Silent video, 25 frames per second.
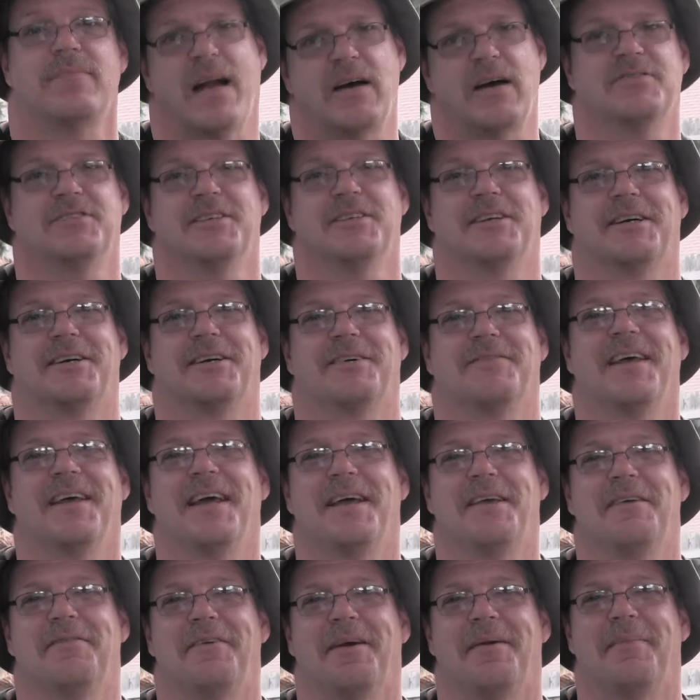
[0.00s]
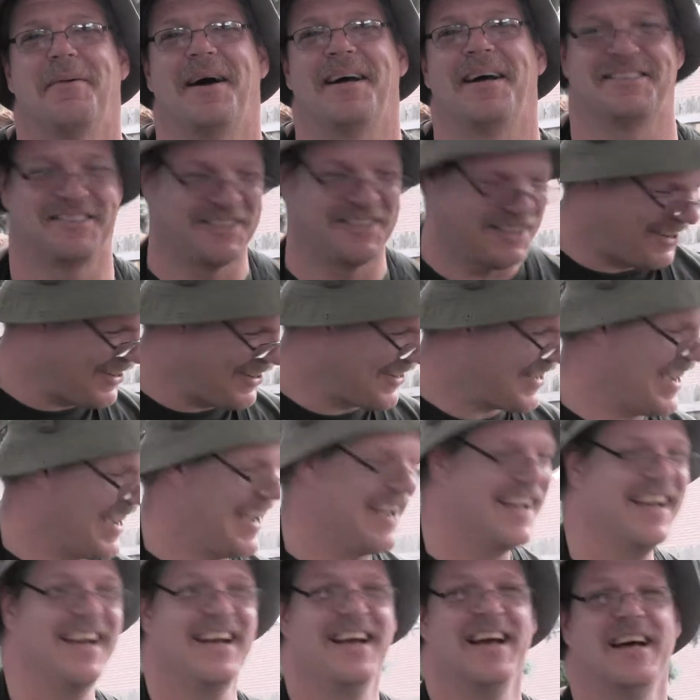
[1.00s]
Brown sugar. Thank you very much.
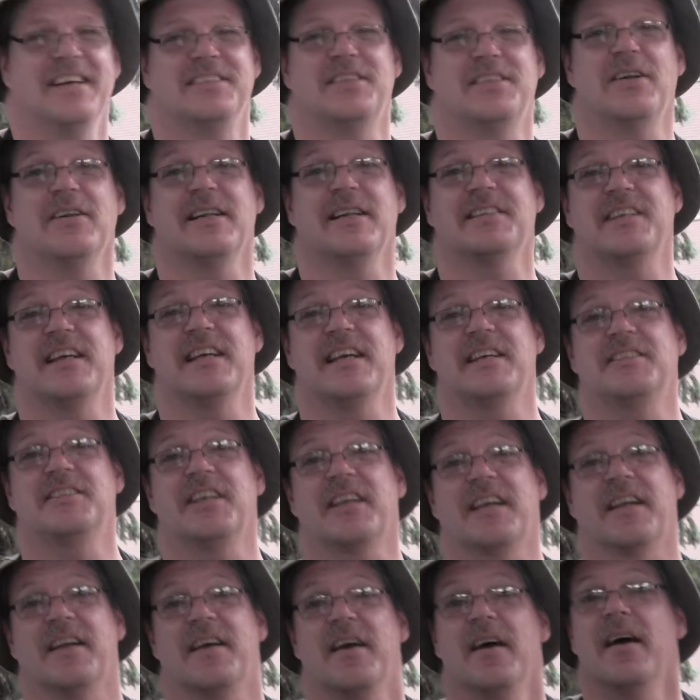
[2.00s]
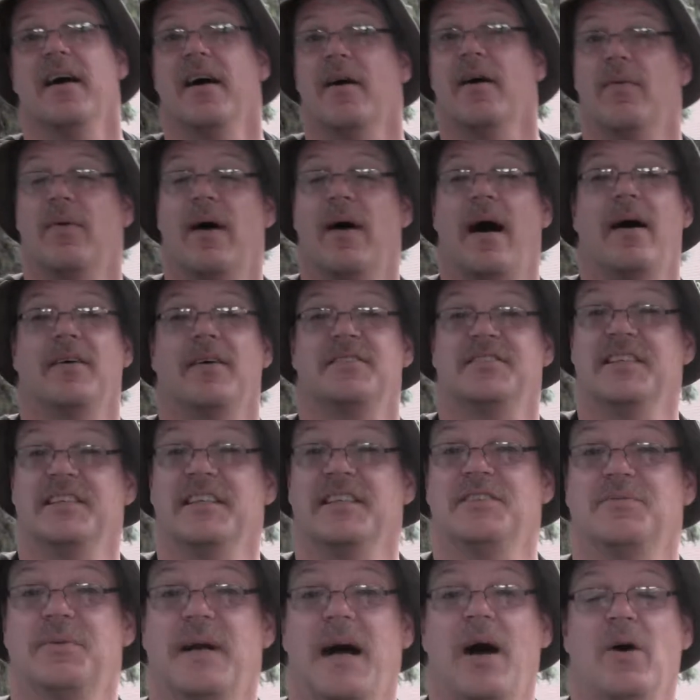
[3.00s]
Okay, so let's get our chicken. Well,
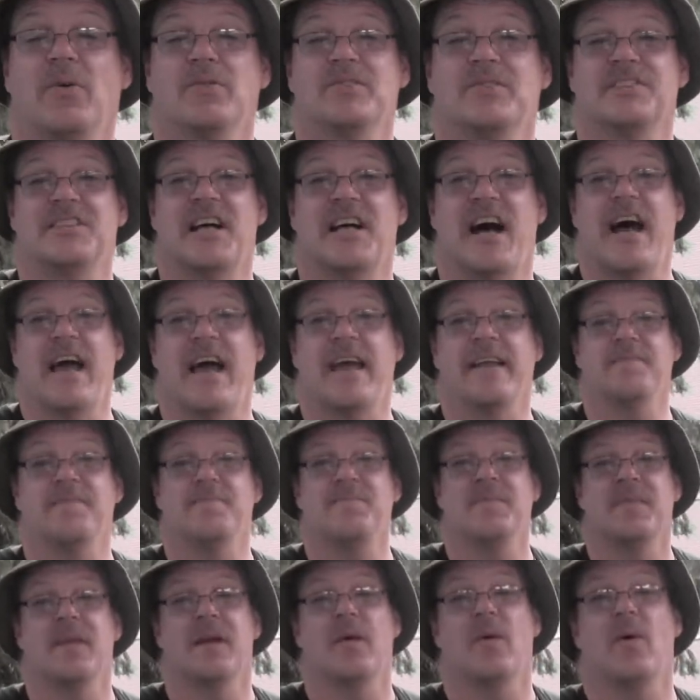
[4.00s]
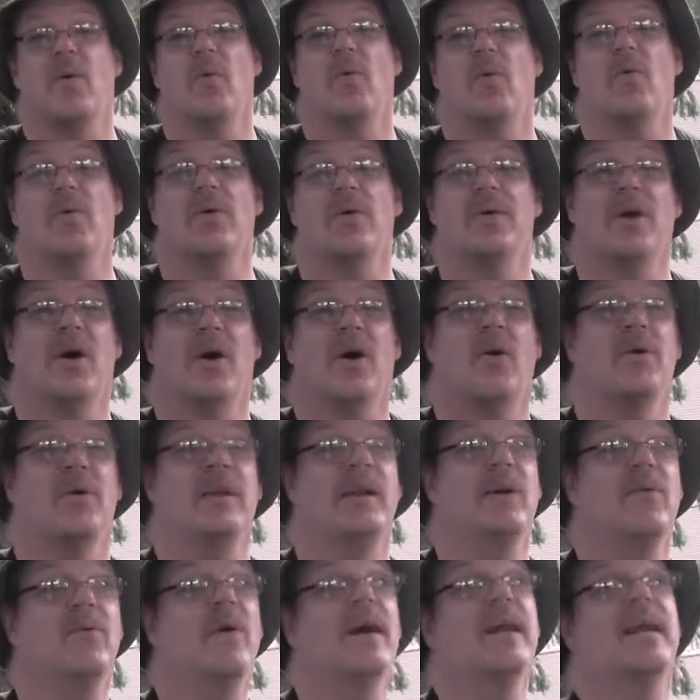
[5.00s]
seeing as we're outside, you know, we
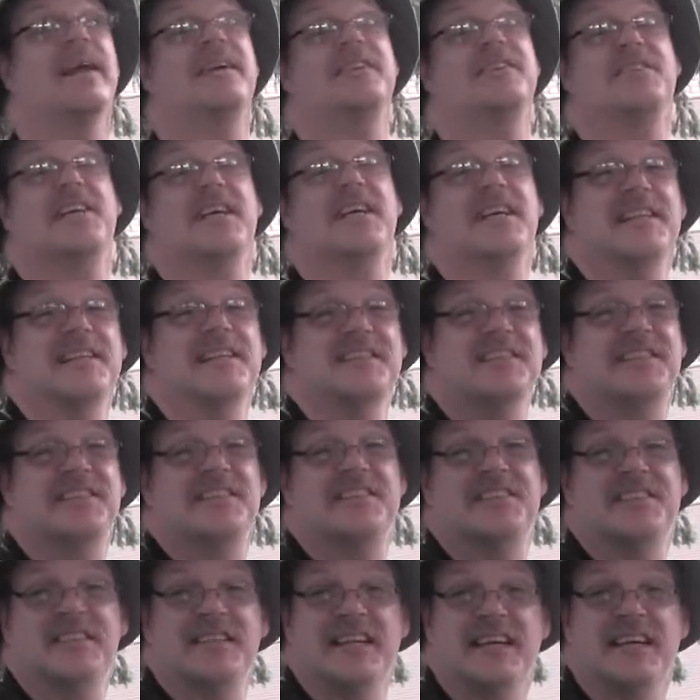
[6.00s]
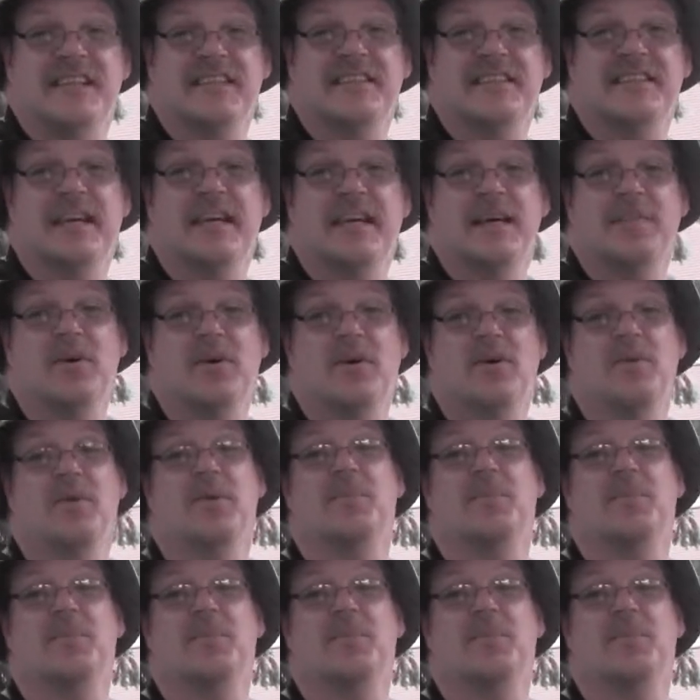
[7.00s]
didn't want our chickens to sit on the table.